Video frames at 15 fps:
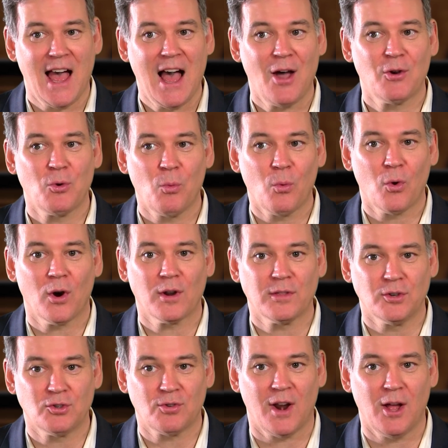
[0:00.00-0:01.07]
to how to work
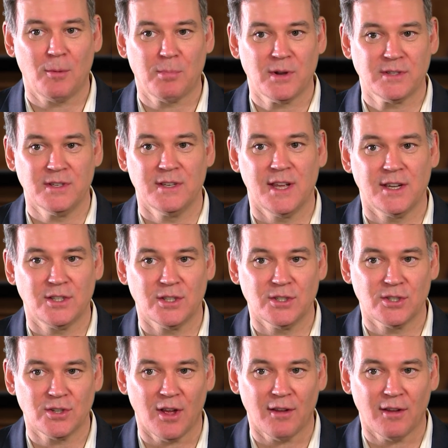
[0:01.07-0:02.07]
the trial presentation